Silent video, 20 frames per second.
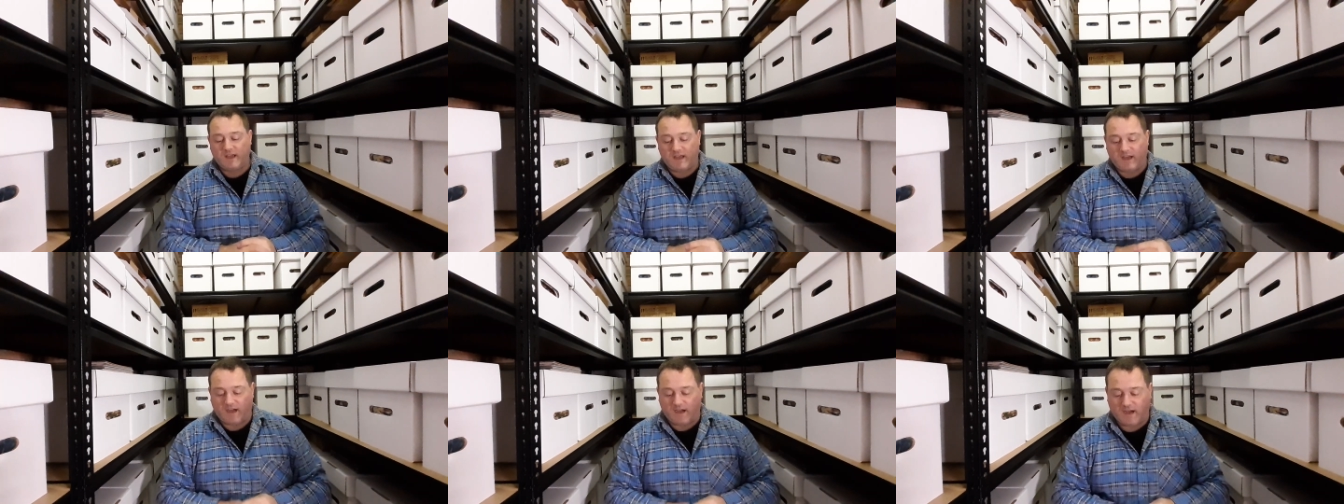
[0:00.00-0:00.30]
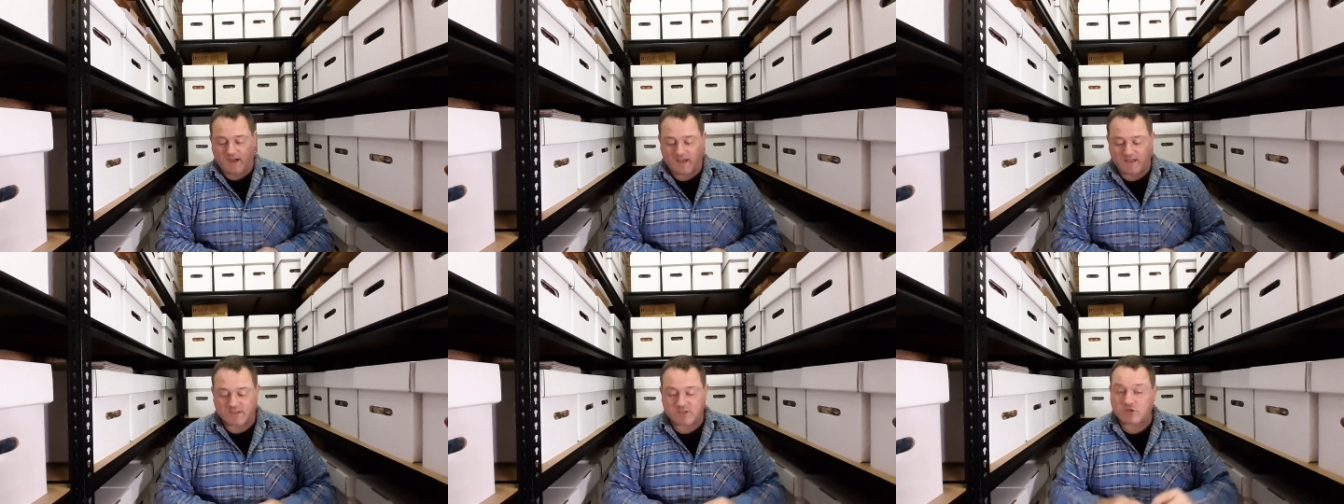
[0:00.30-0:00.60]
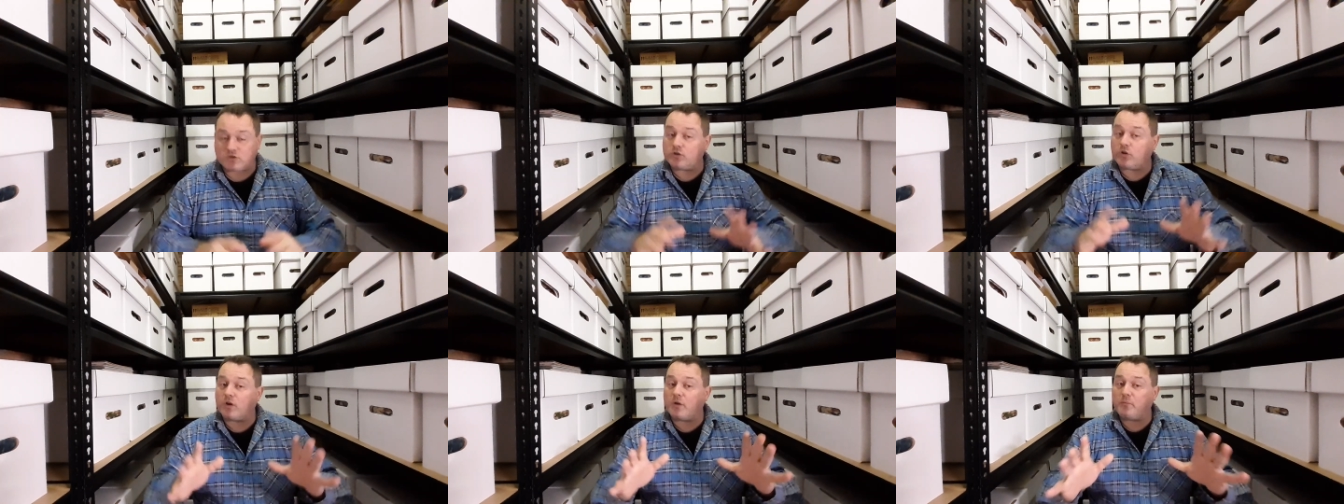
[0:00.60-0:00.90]
it's
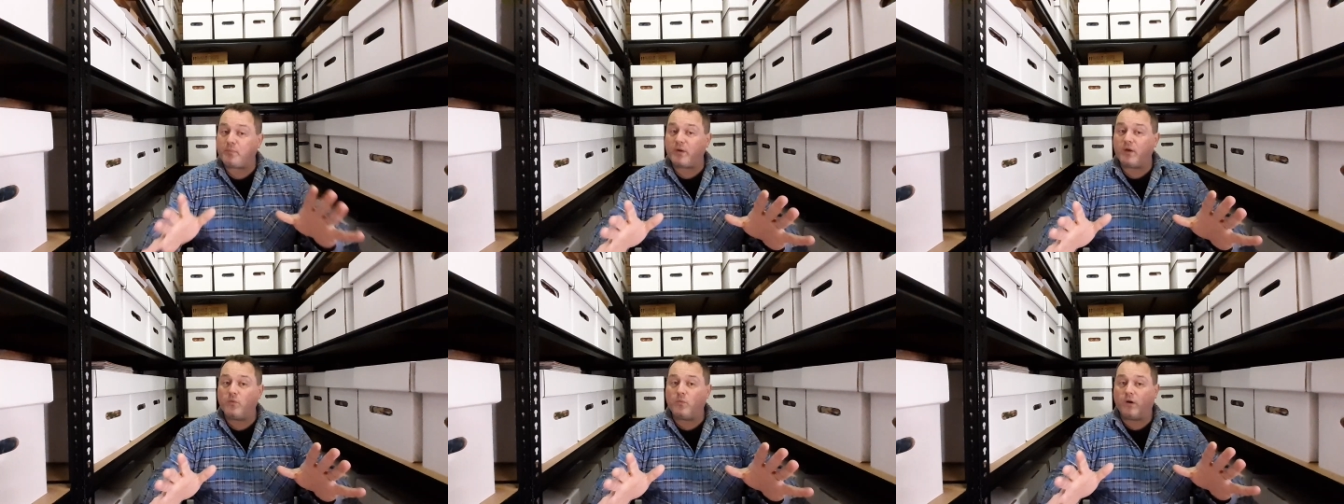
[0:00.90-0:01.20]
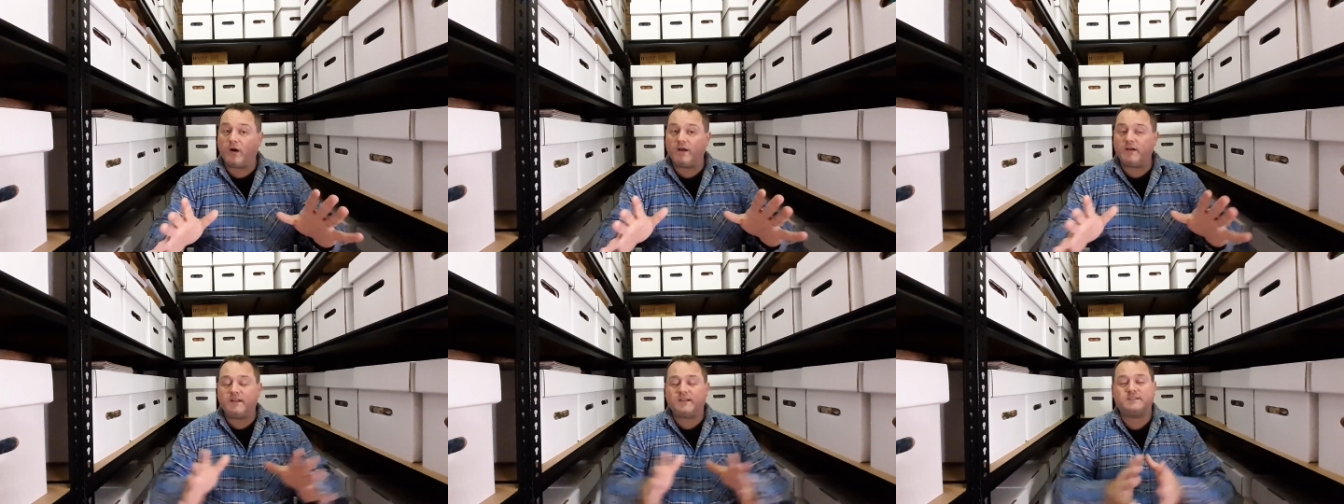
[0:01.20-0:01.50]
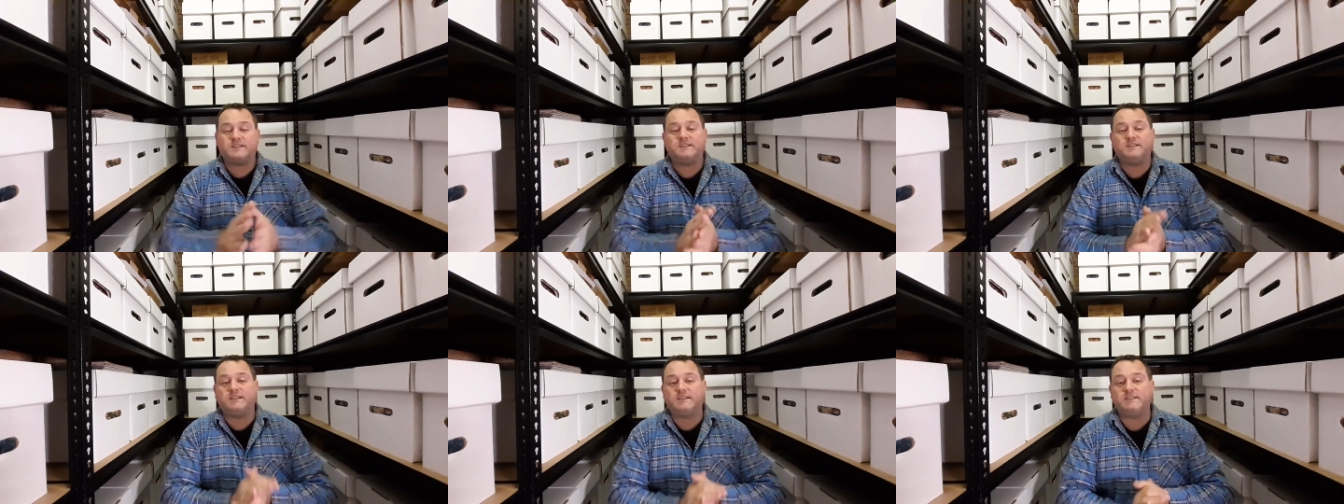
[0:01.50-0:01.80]
not a big one. It's
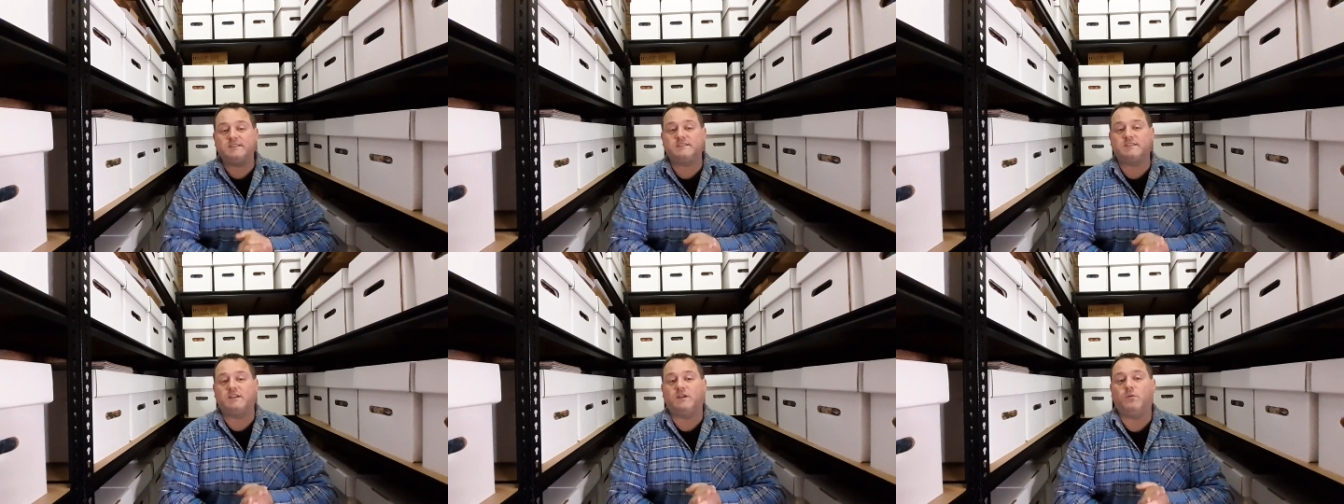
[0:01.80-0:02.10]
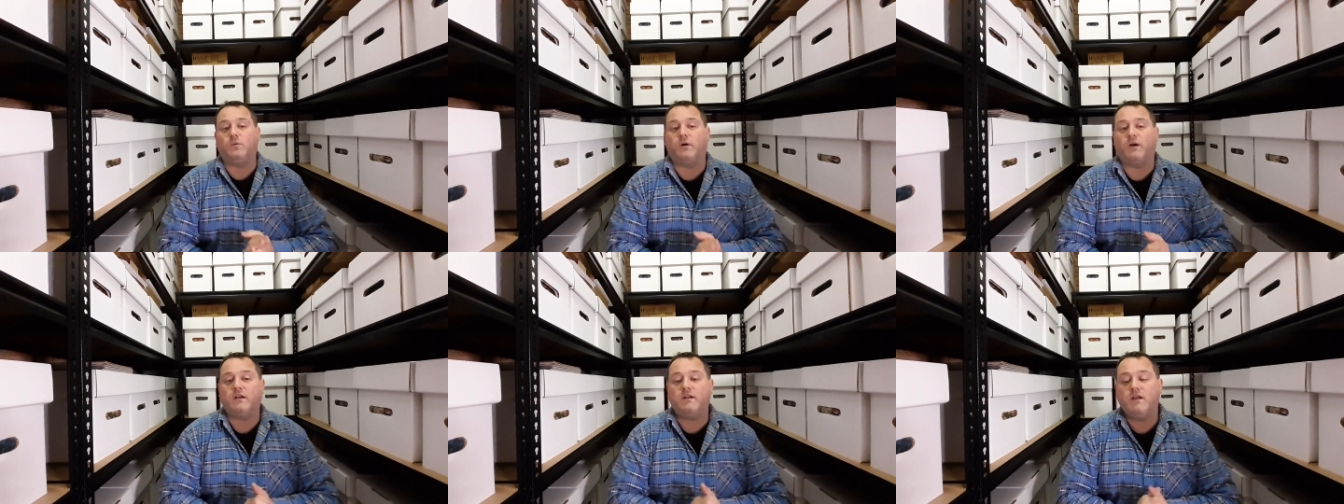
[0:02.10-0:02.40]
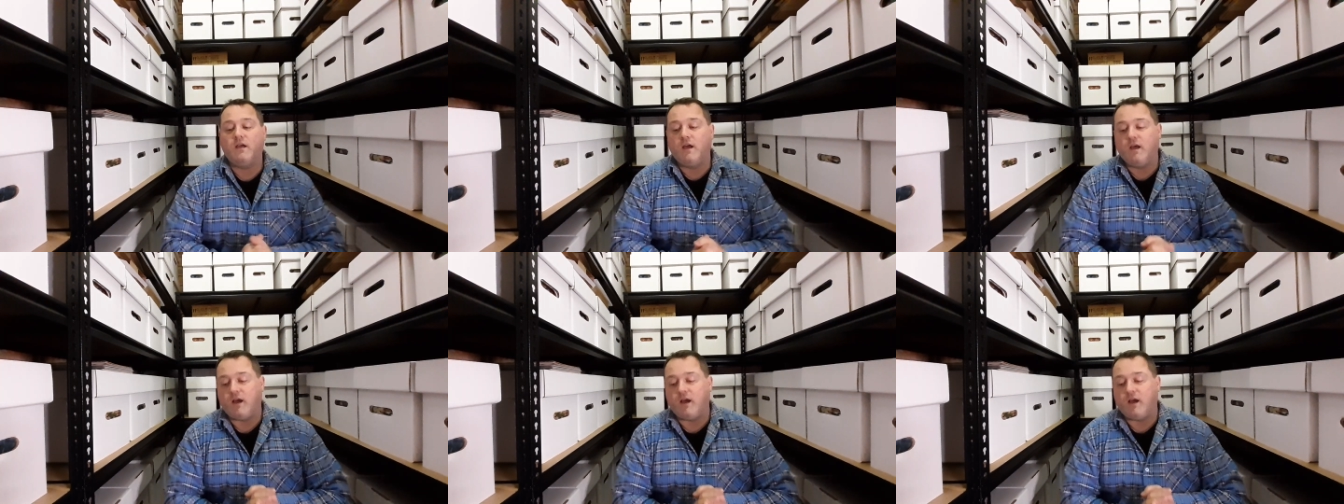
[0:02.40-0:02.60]
a DC one.